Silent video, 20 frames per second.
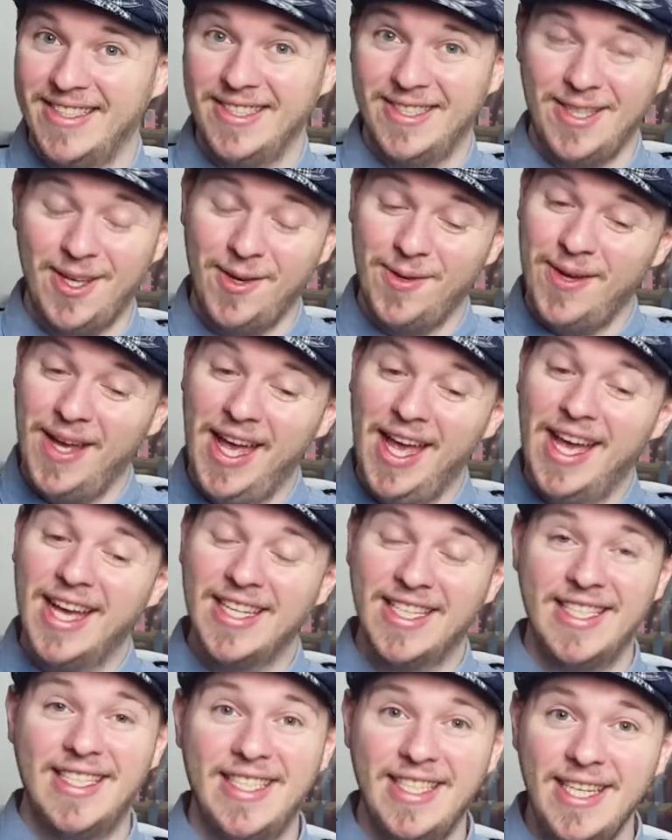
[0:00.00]
So,
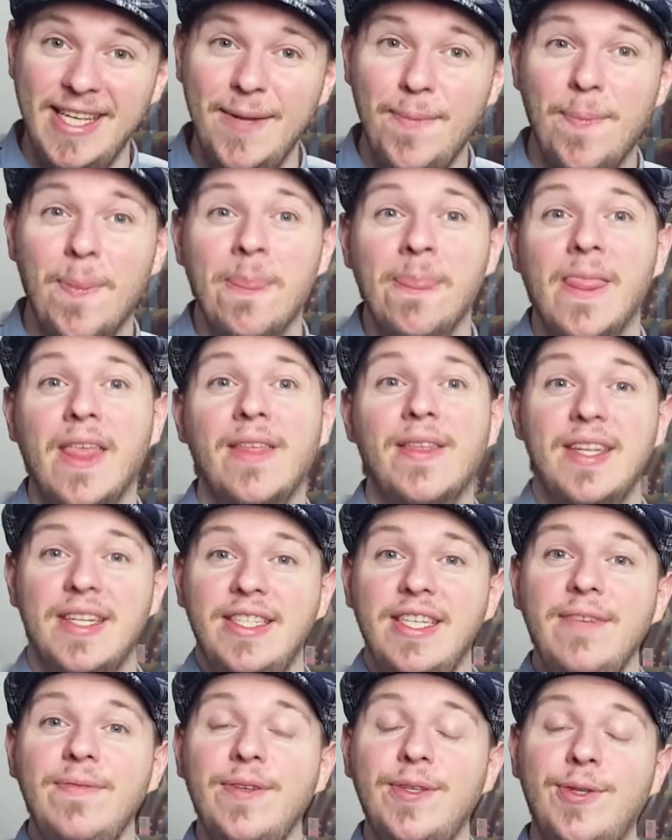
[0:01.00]
you see, the
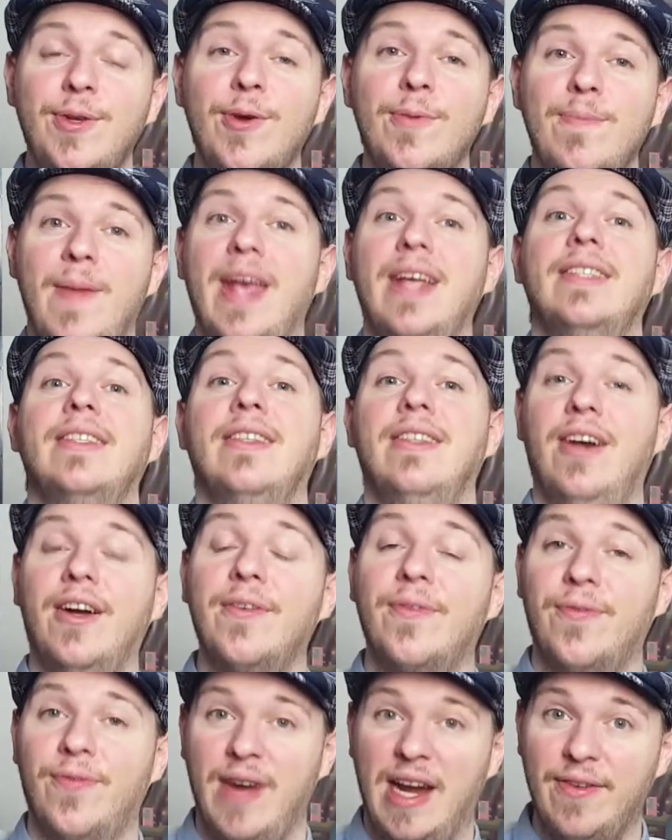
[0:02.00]
TV show makes a lot
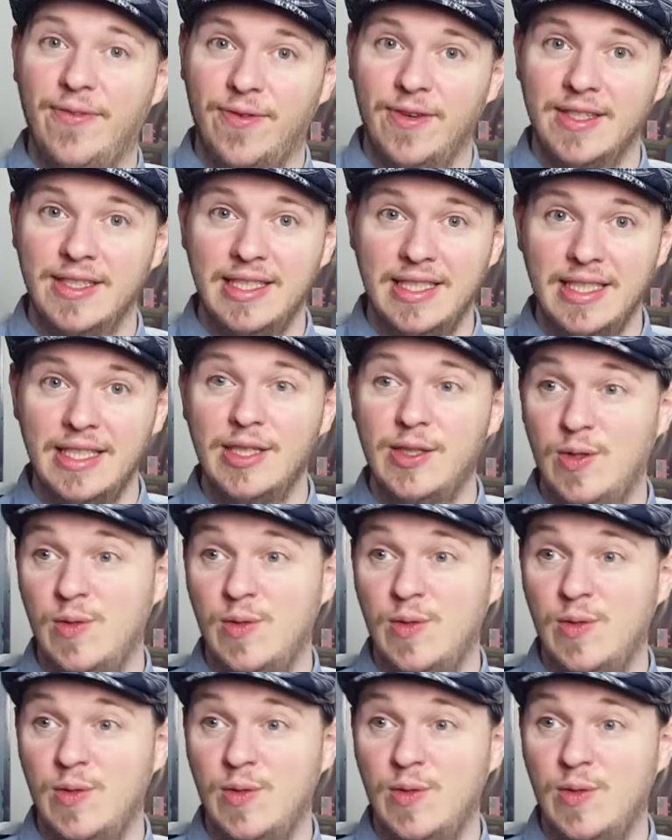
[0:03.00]
of references